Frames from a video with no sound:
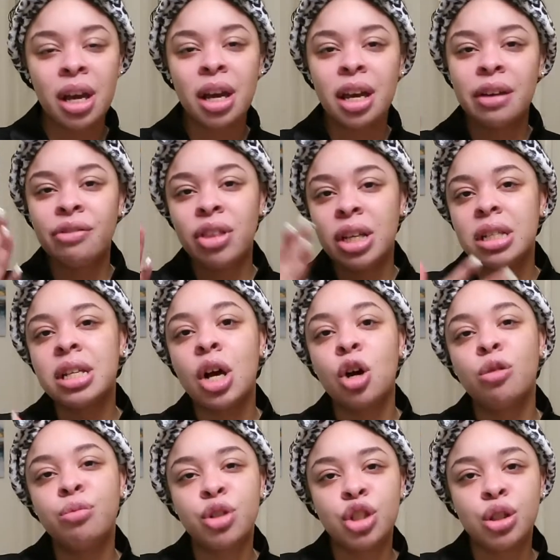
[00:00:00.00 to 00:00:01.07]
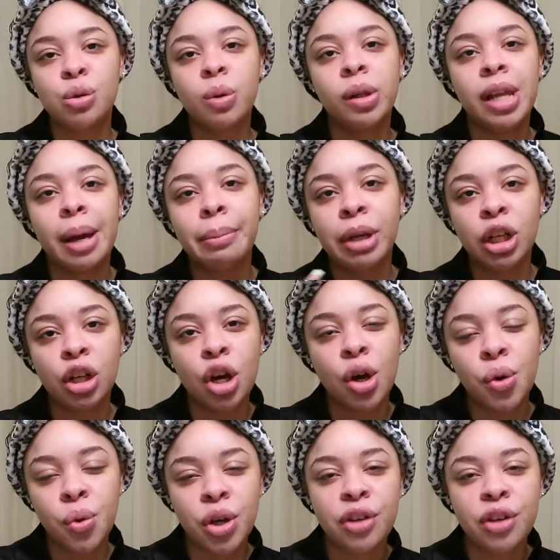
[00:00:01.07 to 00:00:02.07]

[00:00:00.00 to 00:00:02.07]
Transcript: If this helped you, let me know.